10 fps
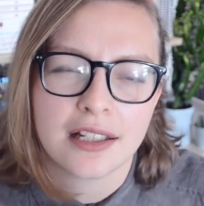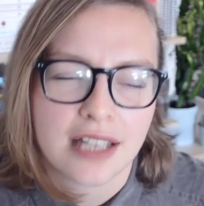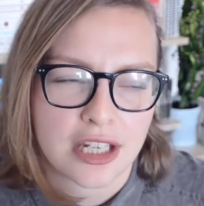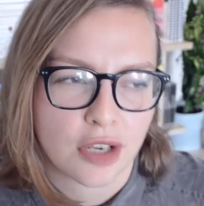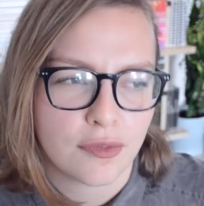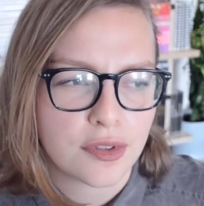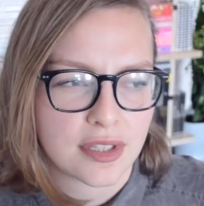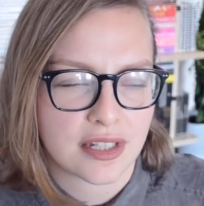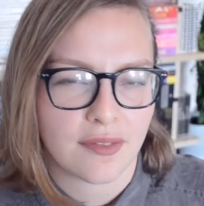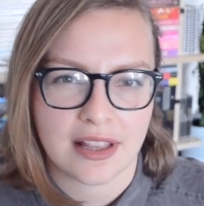little deja vus
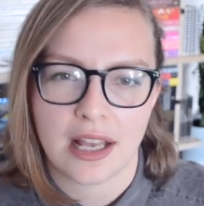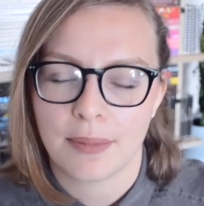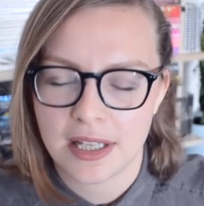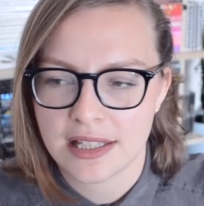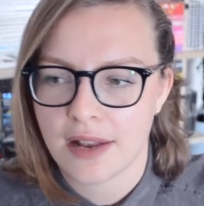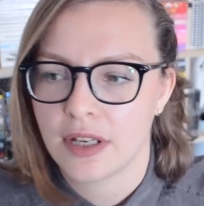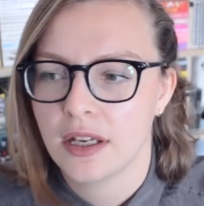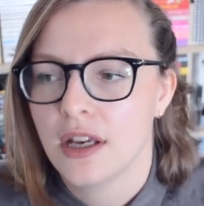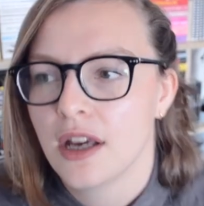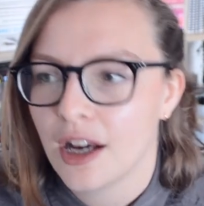and stuff like that, but it's never
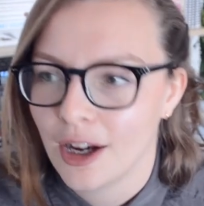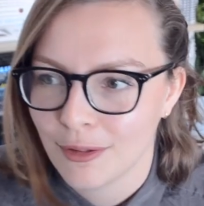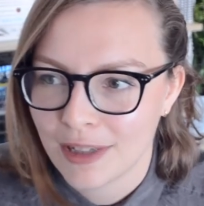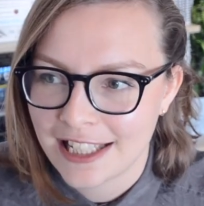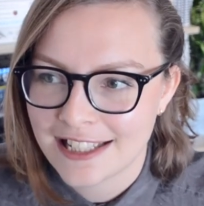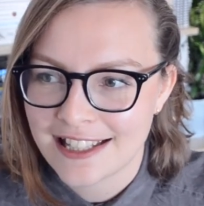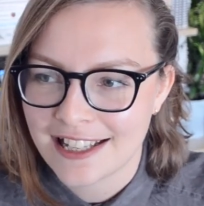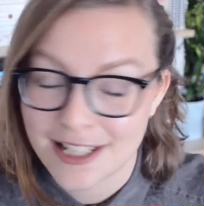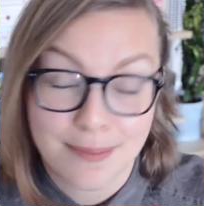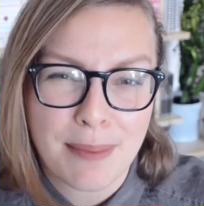really
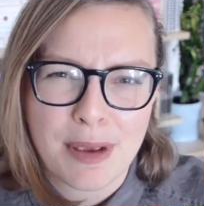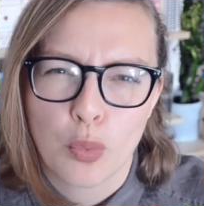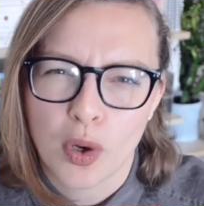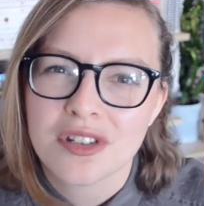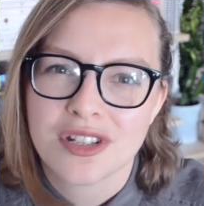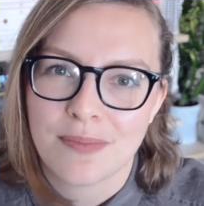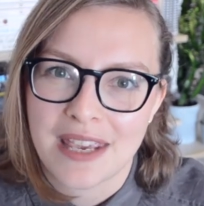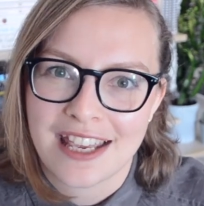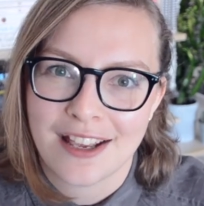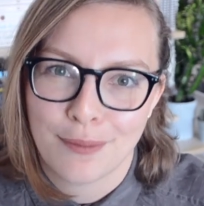considered. It's made me want to
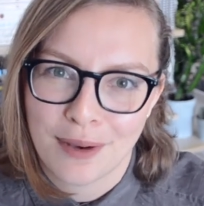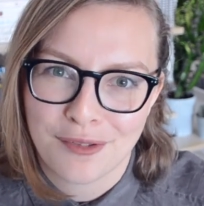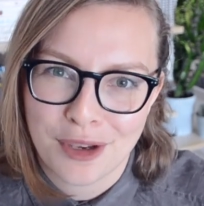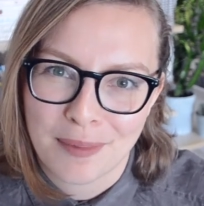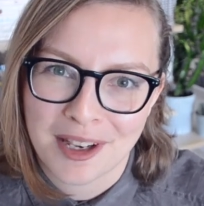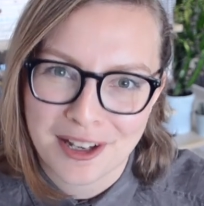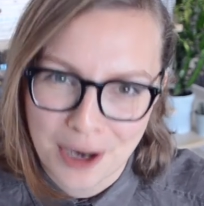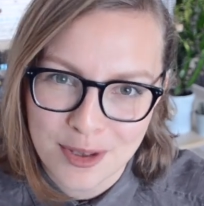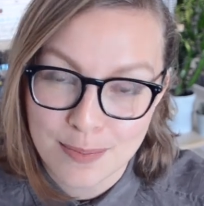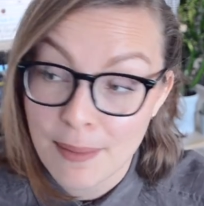be a perfumer, you know?
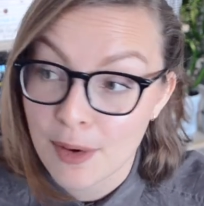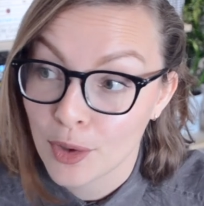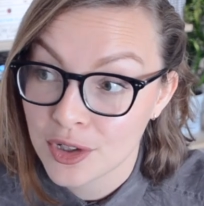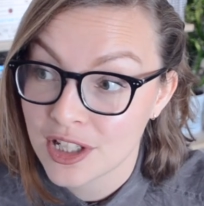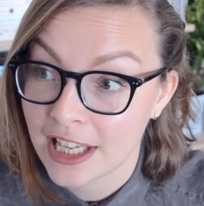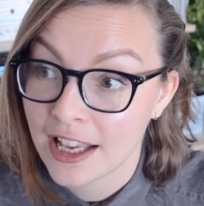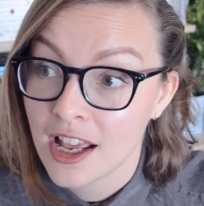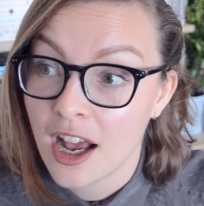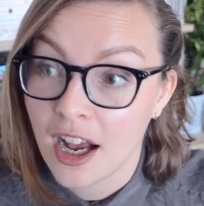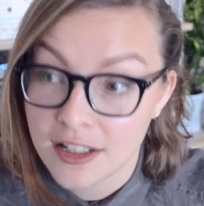It's made me want to like
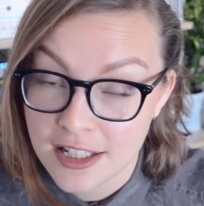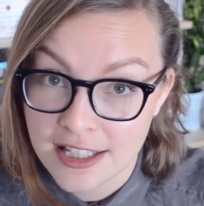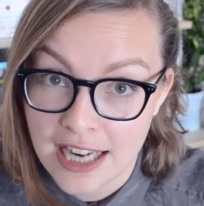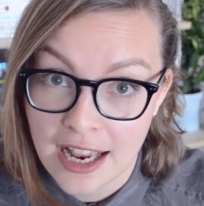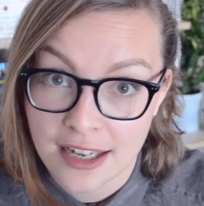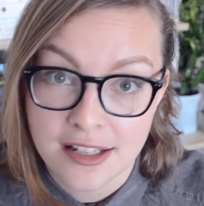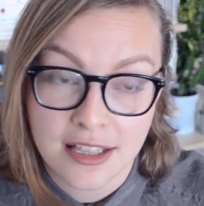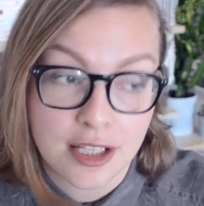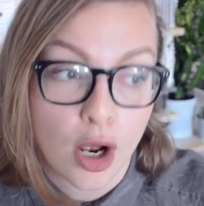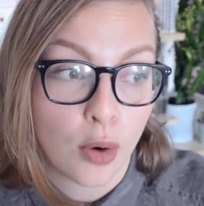understand
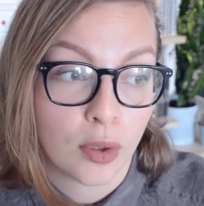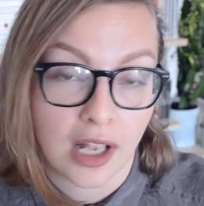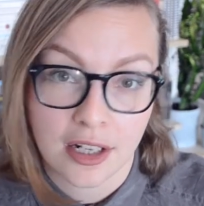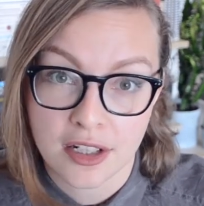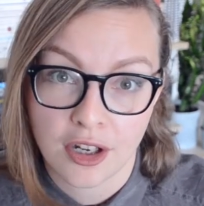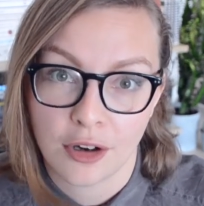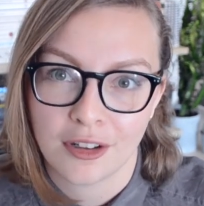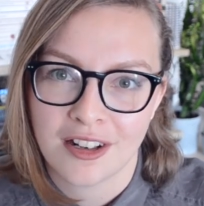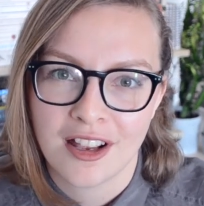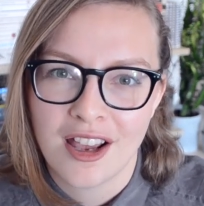this whole
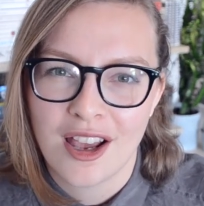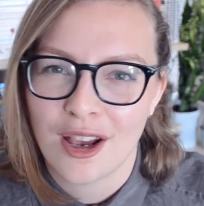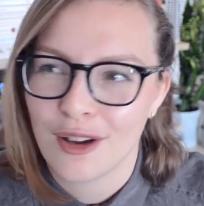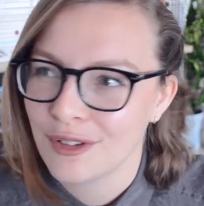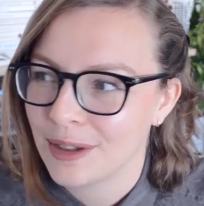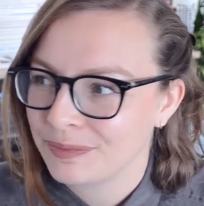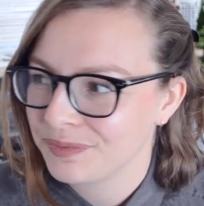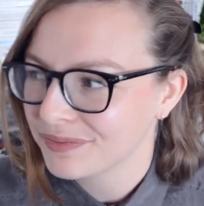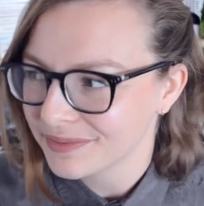undercurrent of